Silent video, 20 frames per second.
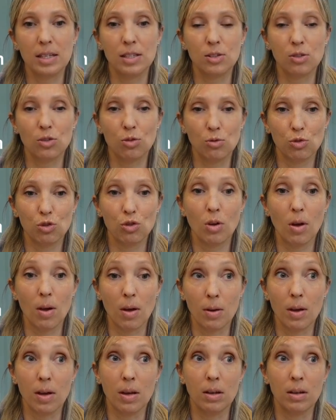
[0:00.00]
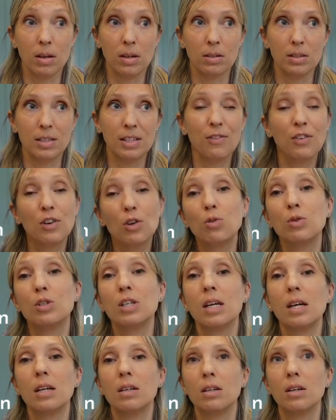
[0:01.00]
it's a
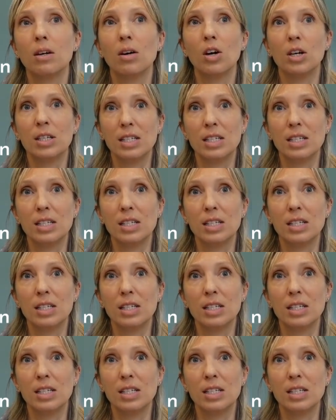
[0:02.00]
difficulty in